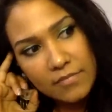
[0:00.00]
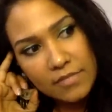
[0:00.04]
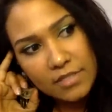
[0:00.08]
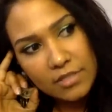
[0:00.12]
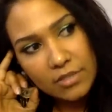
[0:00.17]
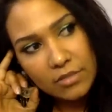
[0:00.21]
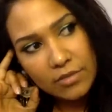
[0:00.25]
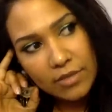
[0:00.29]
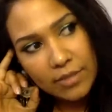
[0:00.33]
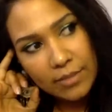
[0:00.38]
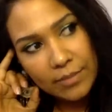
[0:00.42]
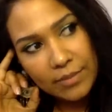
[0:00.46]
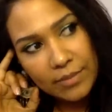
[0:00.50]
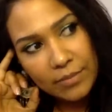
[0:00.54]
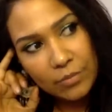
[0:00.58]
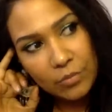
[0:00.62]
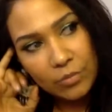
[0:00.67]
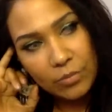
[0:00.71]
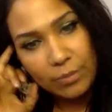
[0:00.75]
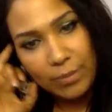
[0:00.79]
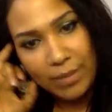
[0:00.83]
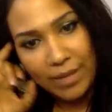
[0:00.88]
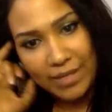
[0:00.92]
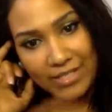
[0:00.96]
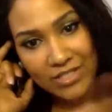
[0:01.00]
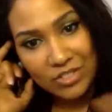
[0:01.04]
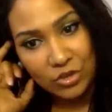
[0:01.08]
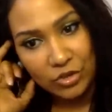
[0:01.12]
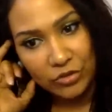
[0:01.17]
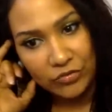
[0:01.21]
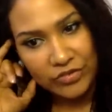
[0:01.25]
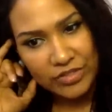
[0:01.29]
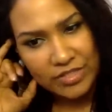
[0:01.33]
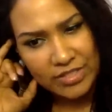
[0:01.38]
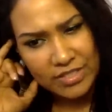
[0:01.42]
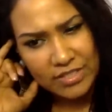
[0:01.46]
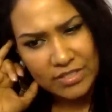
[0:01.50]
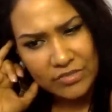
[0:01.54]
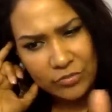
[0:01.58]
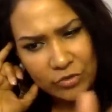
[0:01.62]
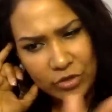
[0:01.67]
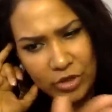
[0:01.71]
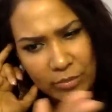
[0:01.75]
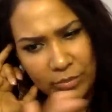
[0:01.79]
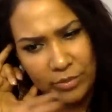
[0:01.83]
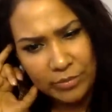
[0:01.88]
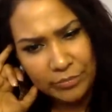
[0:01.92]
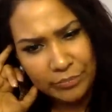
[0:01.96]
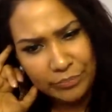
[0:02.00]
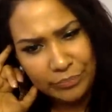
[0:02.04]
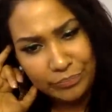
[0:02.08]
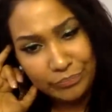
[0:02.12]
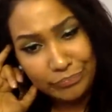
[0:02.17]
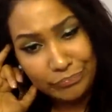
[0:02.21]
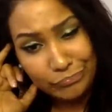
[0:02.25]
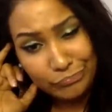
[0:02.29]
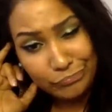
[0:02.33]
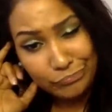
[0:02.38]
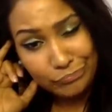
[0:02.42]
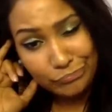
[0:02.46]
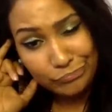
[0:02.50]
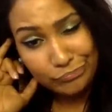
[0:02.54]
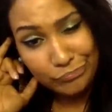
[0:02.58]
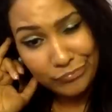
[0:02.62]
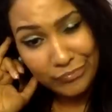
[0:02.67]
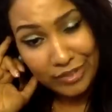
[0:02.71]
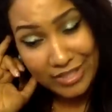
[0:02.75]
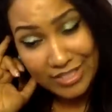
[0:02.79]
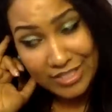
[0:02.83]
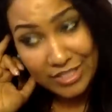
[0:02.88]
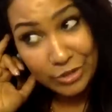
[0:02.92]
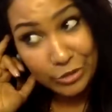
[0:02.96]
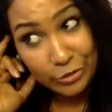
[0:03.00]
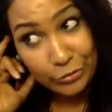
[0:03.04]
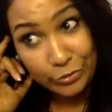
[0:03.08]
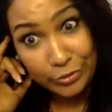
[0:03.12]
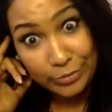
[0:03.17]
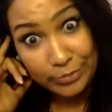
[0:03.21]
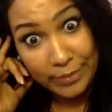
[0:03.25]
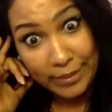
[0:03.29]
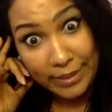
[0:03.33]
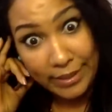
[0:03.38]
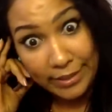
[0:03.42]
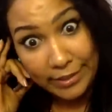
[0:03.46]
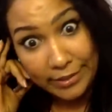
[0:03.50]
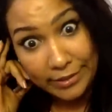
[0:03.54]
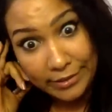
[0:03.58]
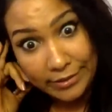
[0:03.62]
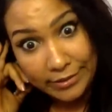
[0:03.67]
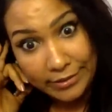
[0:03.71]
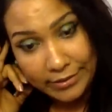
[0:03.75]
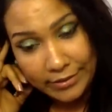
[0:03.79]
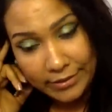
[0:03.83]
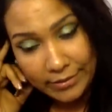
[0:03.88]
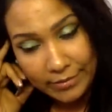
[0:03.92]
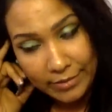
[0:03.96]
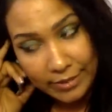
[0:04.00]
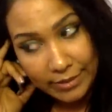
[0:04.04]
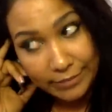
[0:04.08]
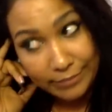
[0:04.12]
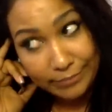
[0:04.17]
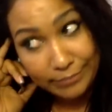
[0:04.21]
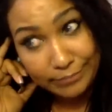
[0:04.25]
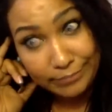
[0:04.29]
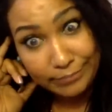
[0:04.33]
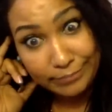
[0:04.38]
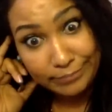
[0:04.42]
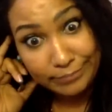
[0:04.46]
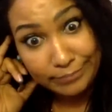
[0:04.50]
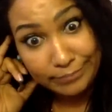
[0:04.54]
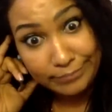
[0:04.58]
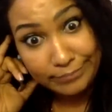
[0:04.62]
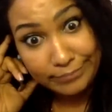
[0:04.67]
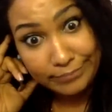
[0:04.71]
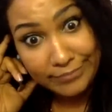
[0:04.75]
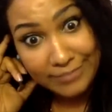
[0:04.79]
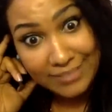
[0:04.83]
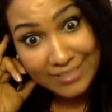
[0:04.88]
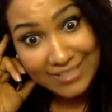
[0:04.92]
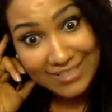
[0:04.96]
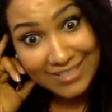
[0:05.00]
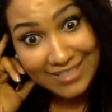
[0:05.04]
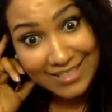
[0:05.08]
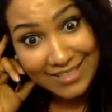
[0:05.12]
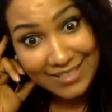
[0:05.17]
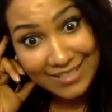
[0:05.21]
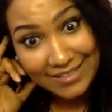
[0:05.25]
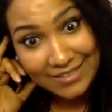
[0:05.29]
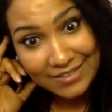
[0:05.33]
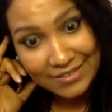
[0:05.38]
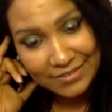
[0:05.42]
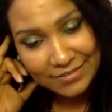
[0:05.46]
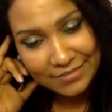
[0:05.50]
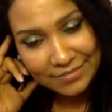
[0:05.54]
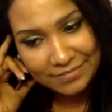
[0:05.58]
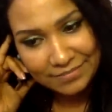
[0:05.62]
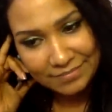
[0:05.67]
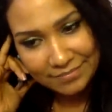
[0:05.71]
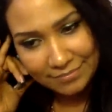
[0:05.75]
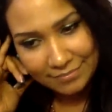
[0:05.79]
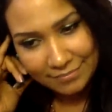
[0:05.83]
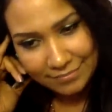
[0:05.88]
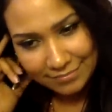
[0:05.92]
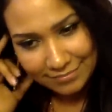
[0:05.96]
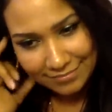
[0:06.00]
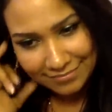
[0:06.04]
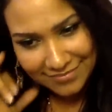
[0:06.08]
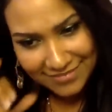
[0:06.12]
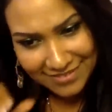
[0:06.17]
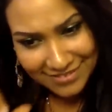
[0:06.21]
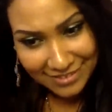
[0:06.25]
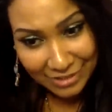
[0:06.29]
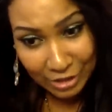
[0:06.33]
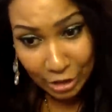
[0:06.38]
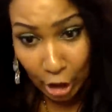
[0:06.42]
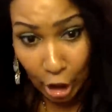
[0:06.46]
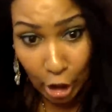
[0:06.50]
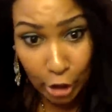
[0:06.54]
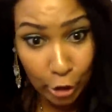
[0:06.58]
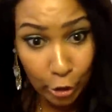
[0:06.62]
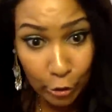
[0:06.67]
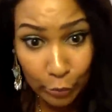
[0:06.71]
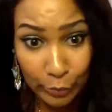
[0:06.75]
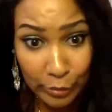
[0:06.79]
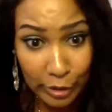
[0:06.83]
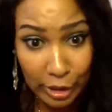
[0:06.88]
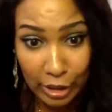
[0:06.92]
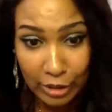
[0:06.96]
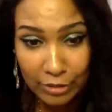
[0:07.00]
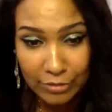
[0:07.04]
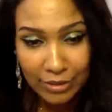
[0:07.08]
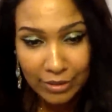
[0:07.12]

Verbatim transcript: so that people would buy services from them. I still wouldn't buy nothing. I'm like, mm-hmm, that's nice. Y'all know me.